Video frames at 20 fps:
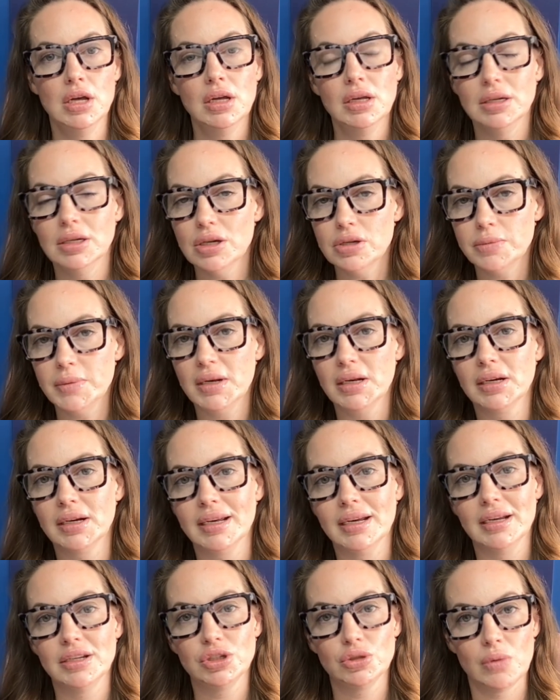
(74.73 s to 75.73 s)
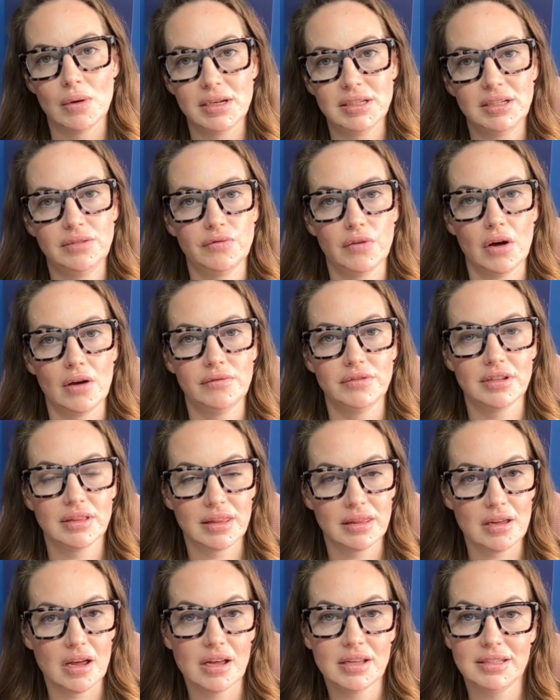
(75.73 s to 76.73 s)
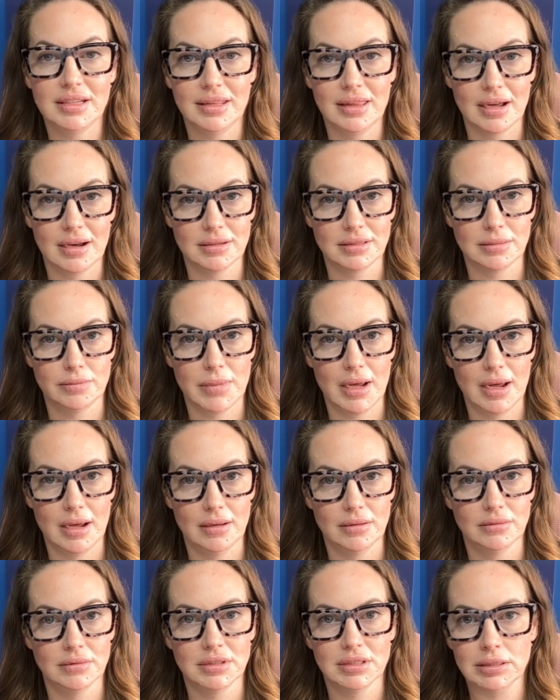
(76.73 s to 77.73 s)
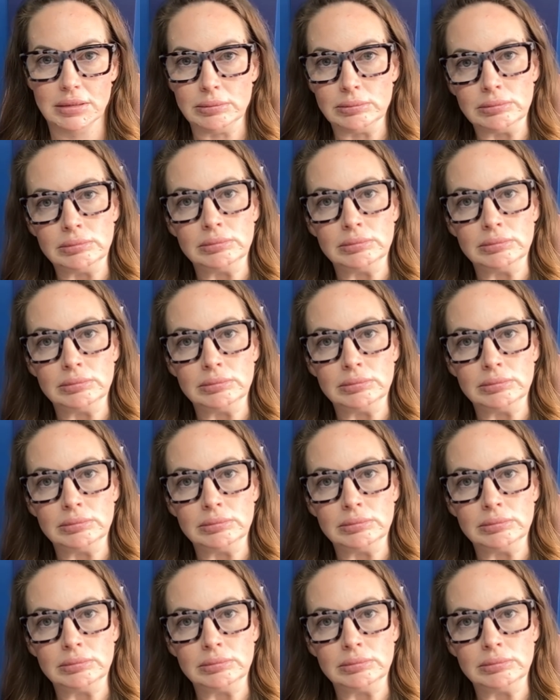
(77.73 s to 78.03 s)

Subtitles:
you'd be looking at £25,000 to £30,000